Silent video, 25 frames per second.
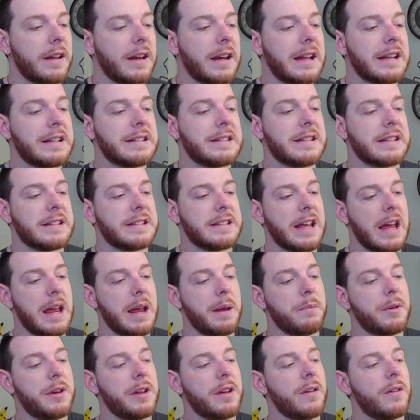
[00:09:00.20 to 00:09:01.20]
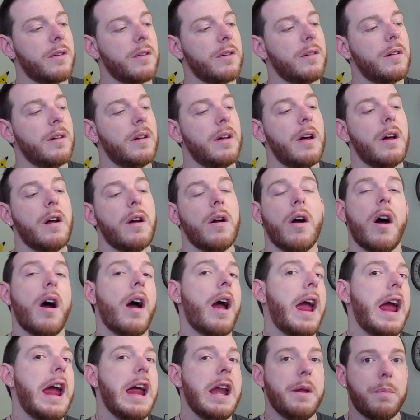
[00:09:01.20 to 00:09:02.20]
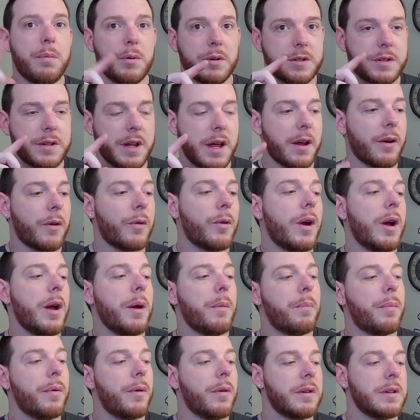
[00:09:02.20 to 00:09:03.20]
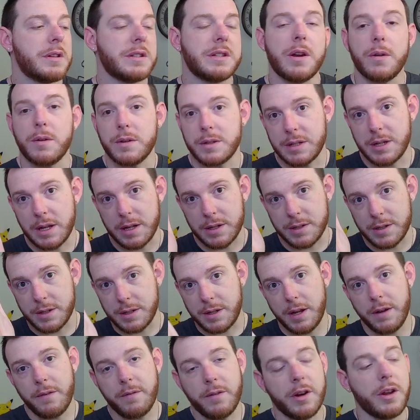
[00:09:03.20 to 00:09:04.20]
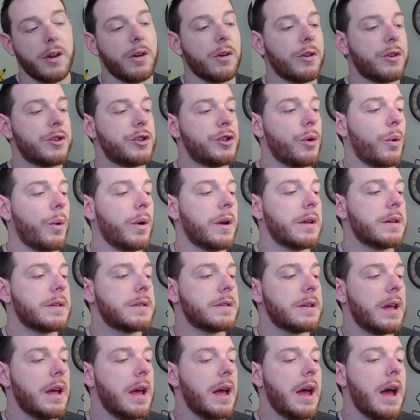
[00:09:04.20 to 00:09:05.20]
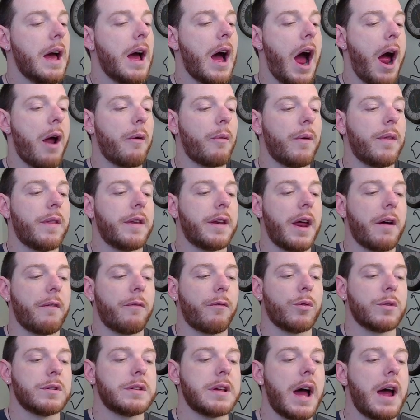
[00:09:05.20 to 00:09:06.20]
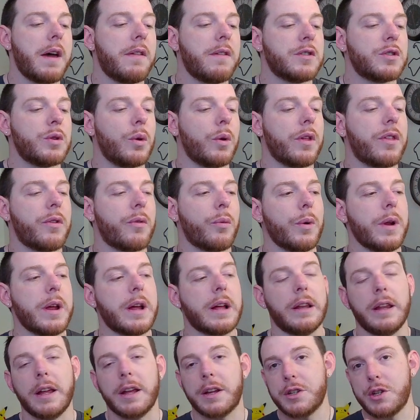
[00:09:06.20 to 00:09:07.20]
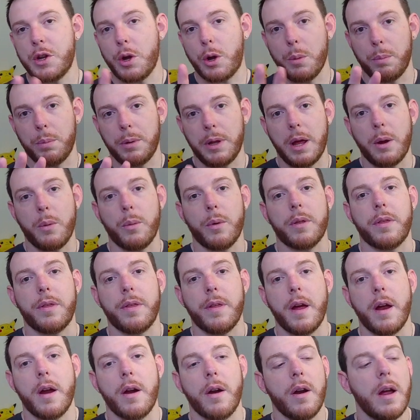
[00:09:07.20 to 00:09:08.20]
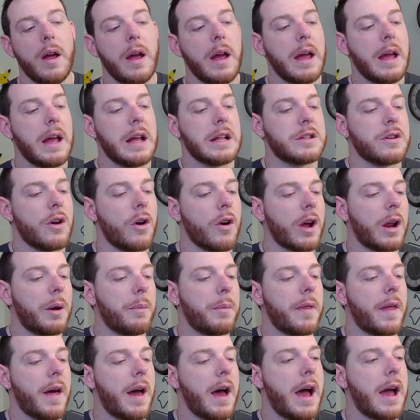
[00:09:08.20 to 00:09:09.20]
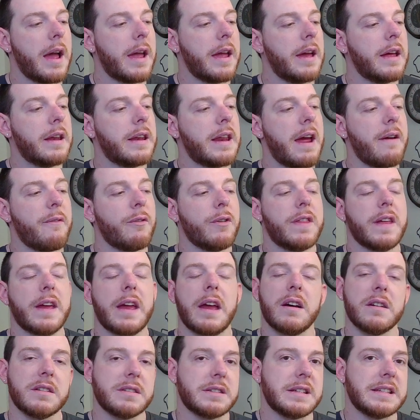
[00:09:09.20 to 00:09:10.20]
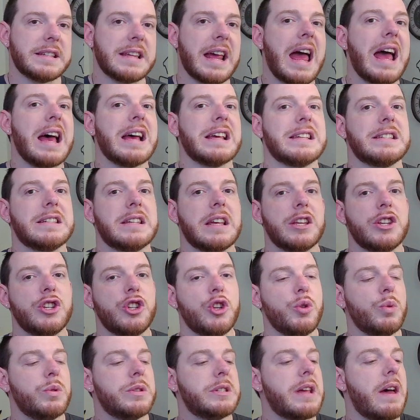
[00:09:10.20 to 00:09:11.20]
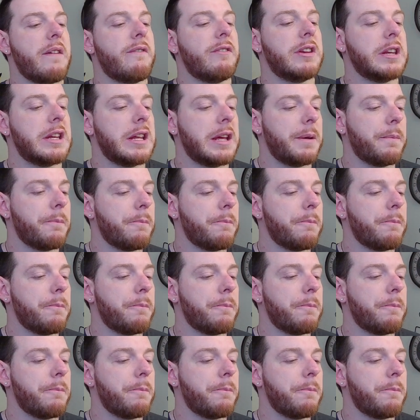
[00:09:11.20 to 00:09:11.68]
it's the same deal. 80% grip, steering sensitivity, your choice. I run the downforce high. There's only 3 clicks you can play with there. It's all got to be the high end. Everything else is S270.